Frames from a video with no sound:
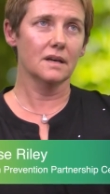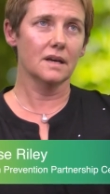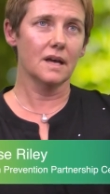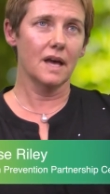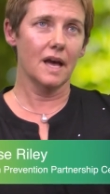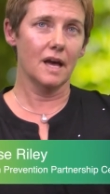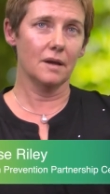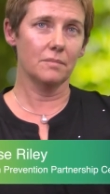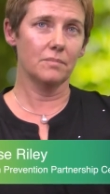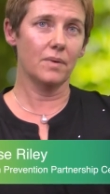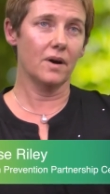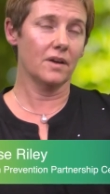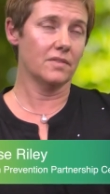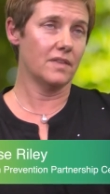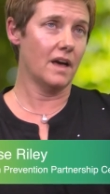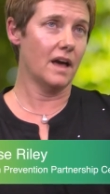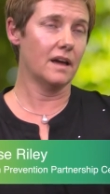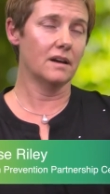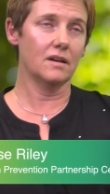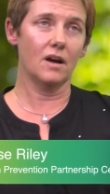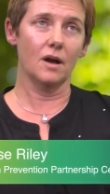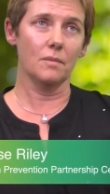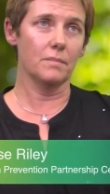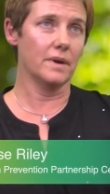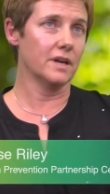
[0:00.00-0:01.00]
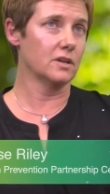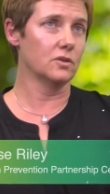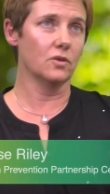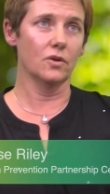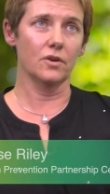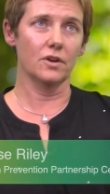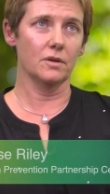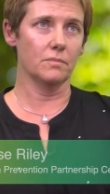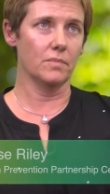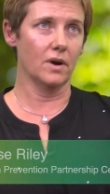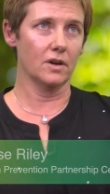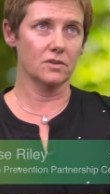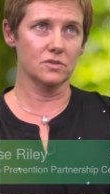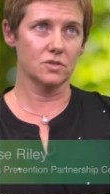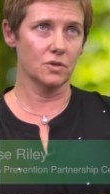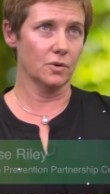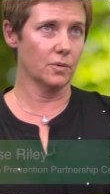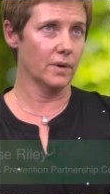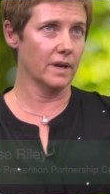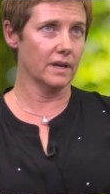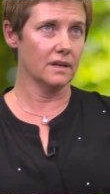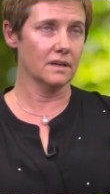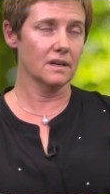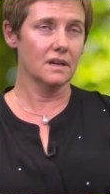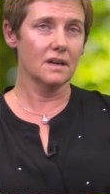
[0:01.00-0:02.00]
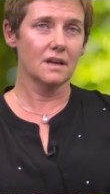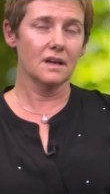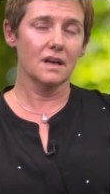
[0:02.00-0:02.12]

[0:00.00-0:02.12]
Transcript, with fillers: And by that, I mean learning by doing.